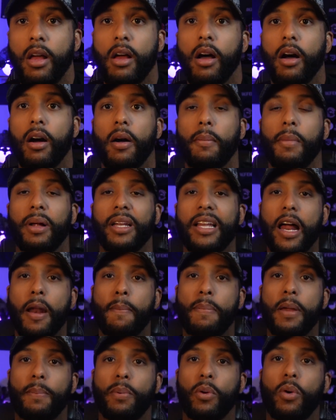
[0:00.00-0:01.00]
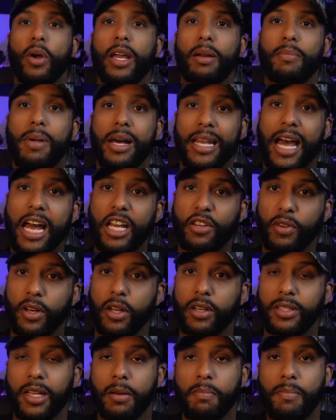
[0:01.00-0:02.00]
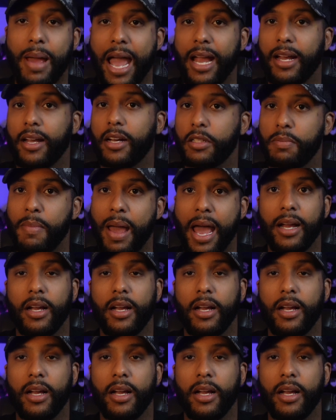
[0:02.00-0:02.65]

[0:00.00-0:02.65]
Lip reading: A lot of people in my last video said mag guts.